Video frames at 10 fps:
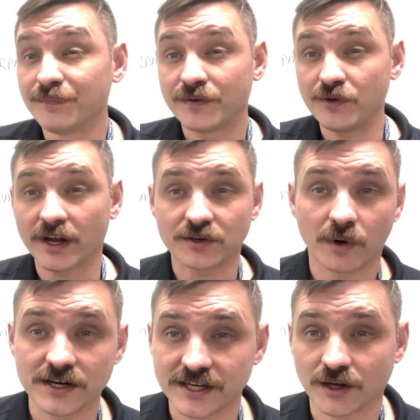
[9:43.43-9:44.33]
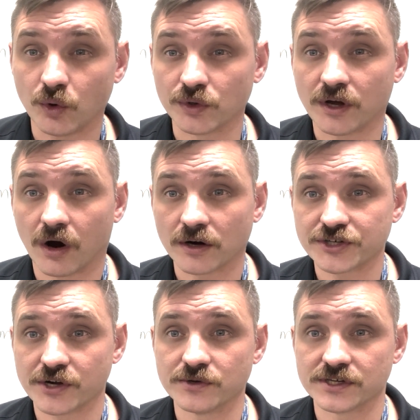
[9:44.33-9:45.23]
if you like to watch like old car
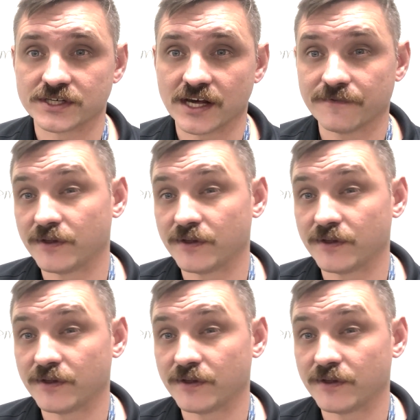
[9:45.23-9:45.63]
shows and stuff,